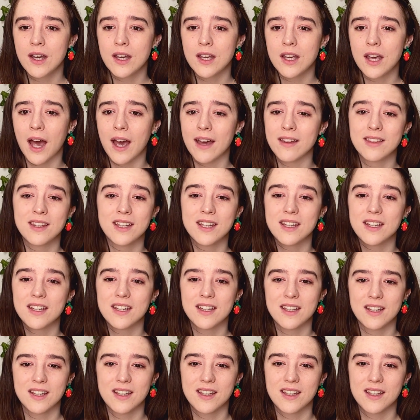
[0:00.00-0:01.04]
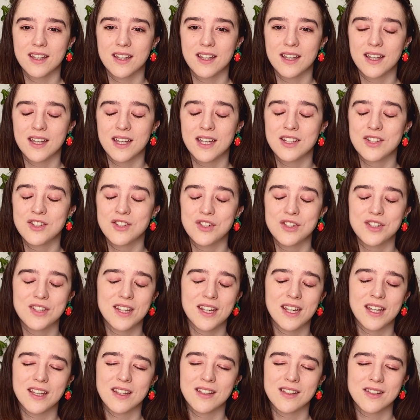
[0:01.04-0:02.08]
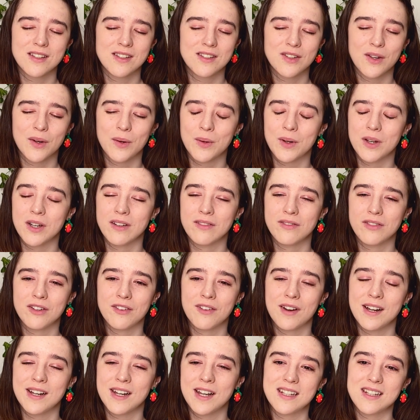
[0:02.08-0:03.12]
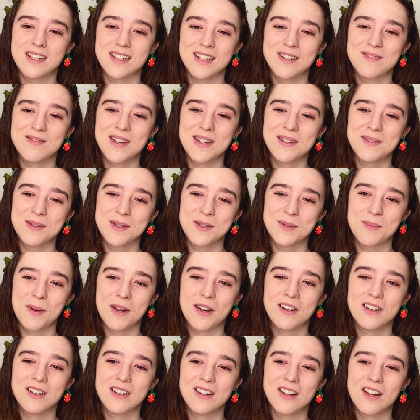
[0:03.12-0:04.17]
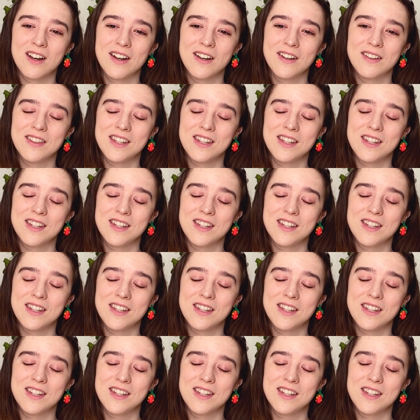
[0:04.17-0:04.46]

I think it's just like so good for right now. It did make me smile a lot.